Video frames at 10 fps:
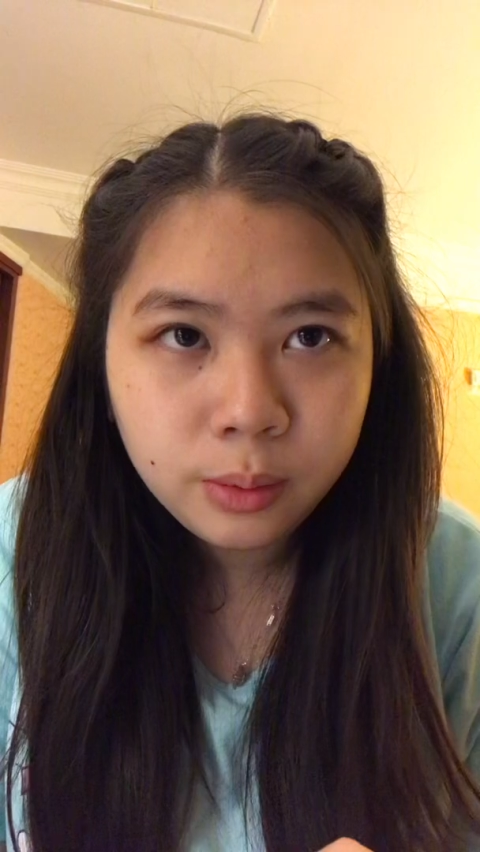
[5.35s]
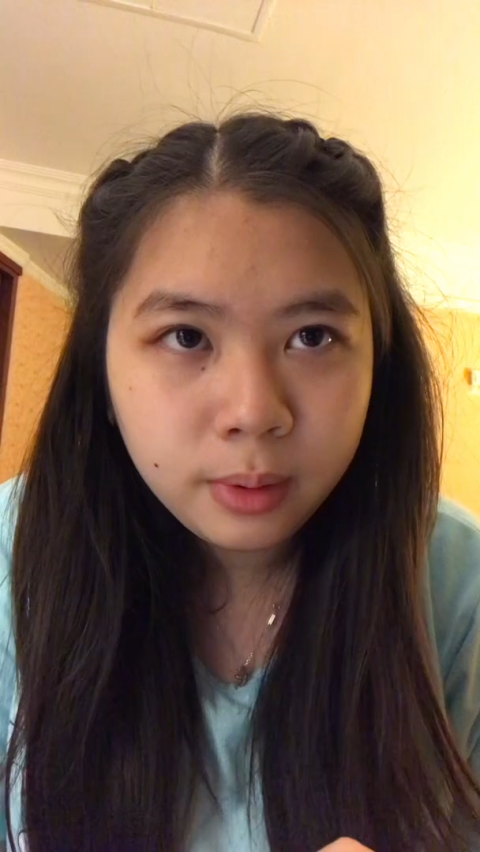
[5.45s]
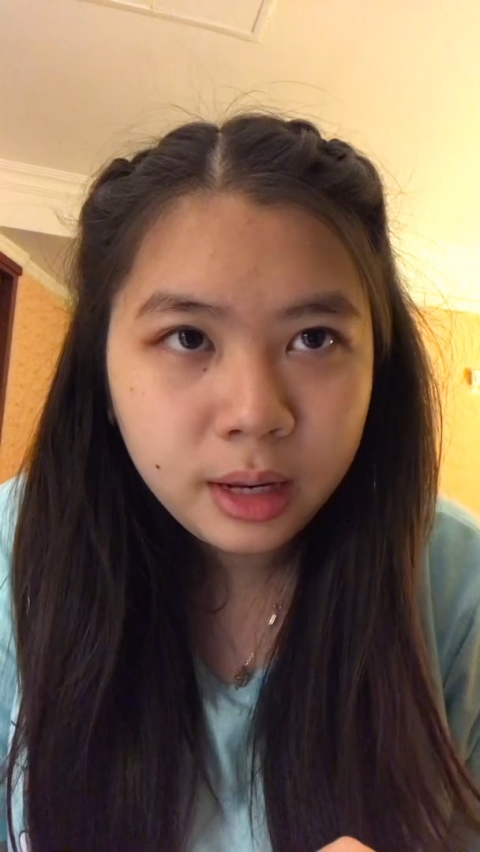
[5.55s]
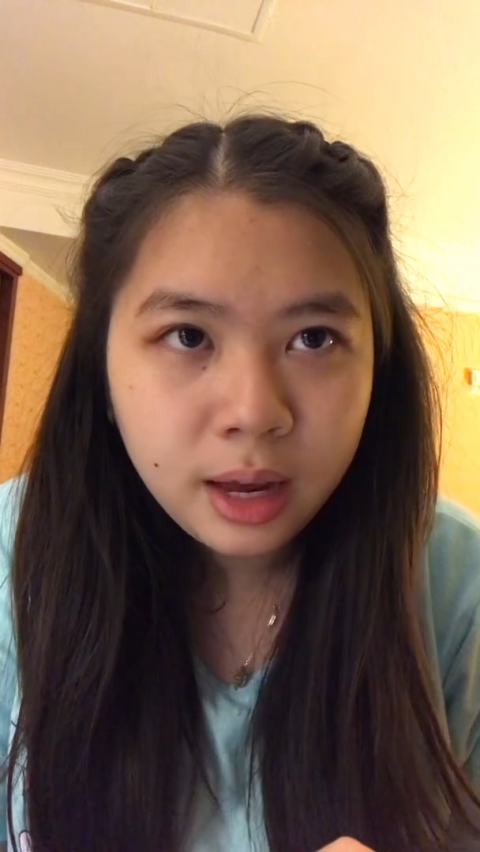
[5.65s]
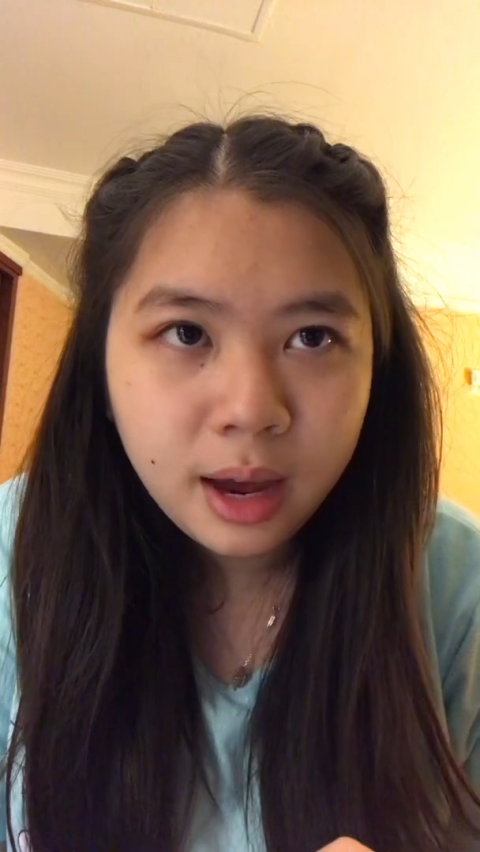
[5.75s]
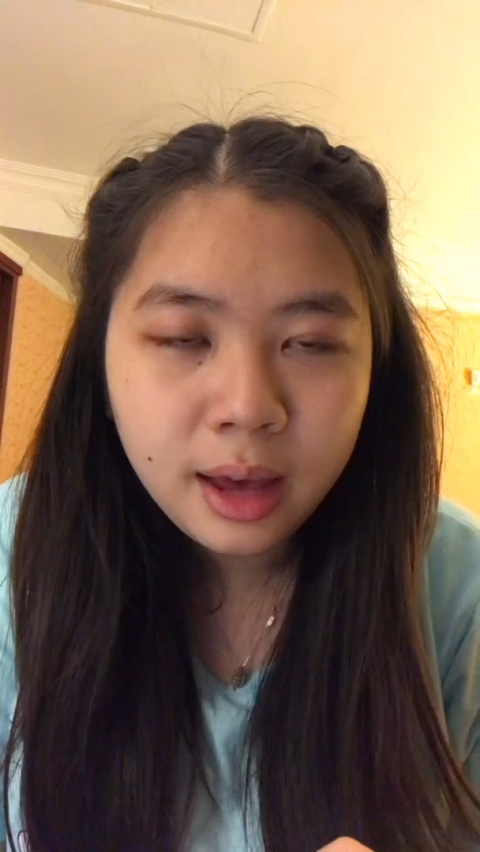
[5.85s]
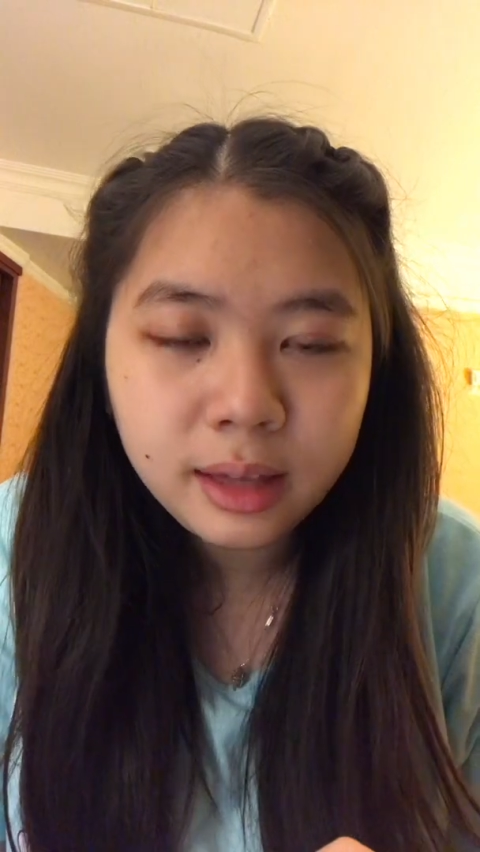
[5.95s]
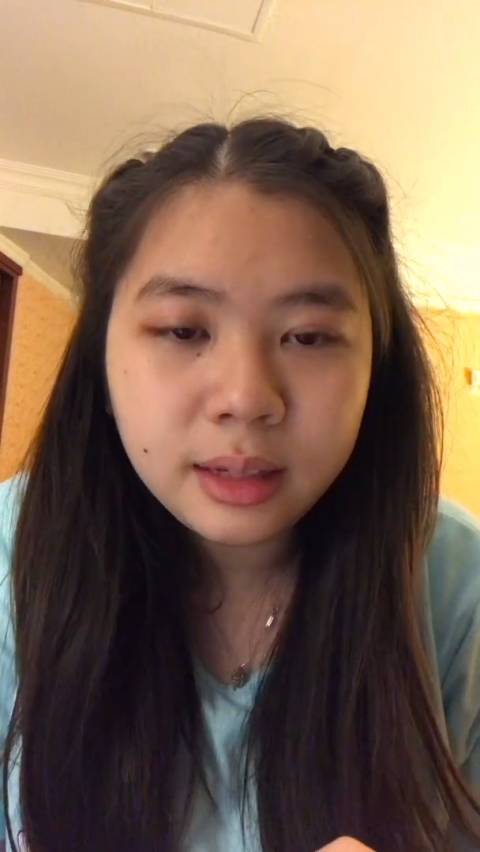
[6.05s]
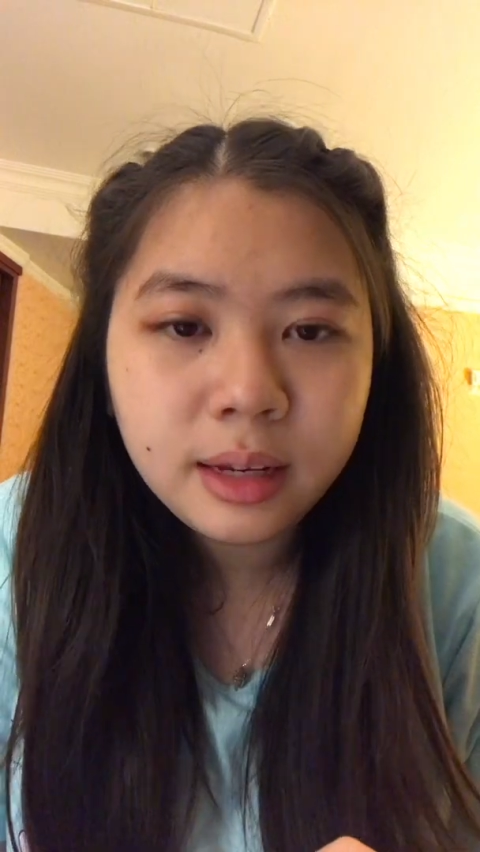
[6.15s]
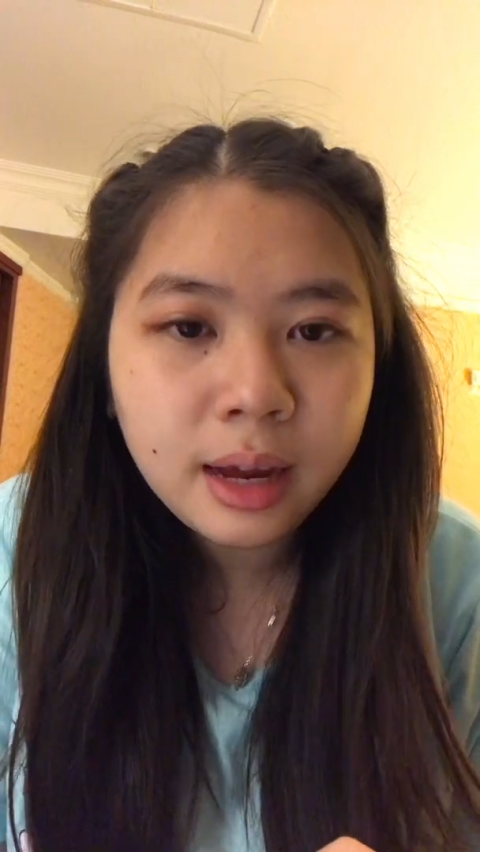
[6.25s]
media
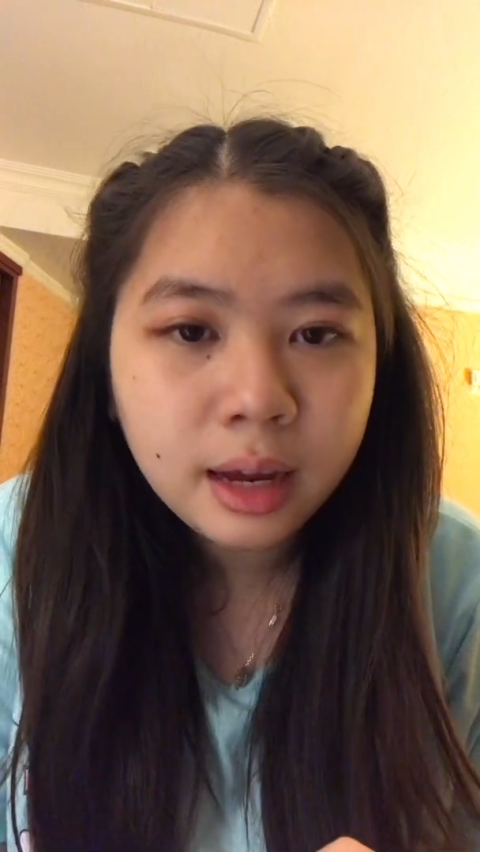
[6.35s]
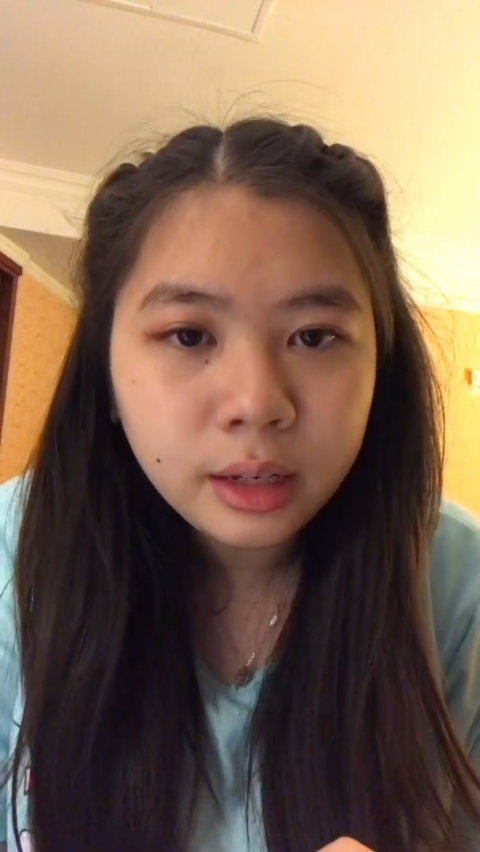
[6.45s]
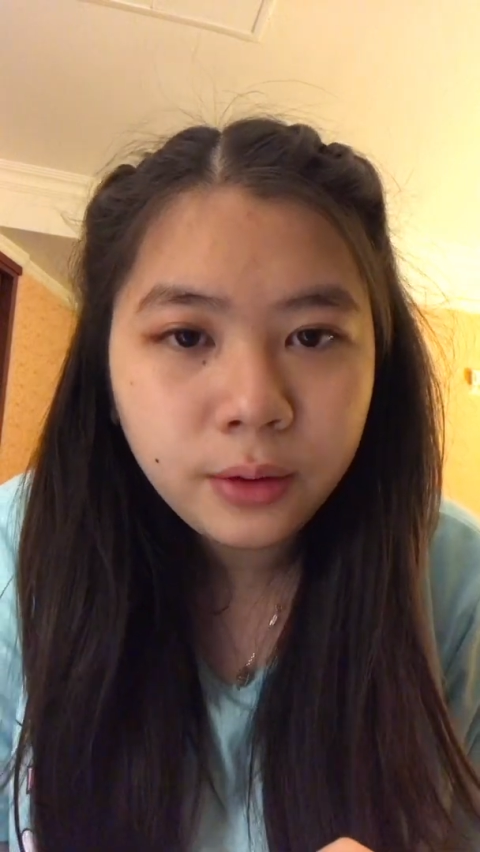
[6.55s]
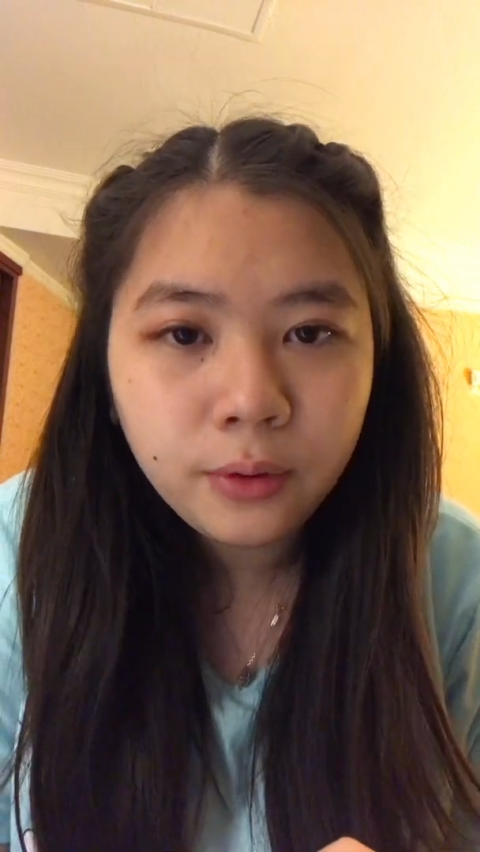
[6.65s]
has a negative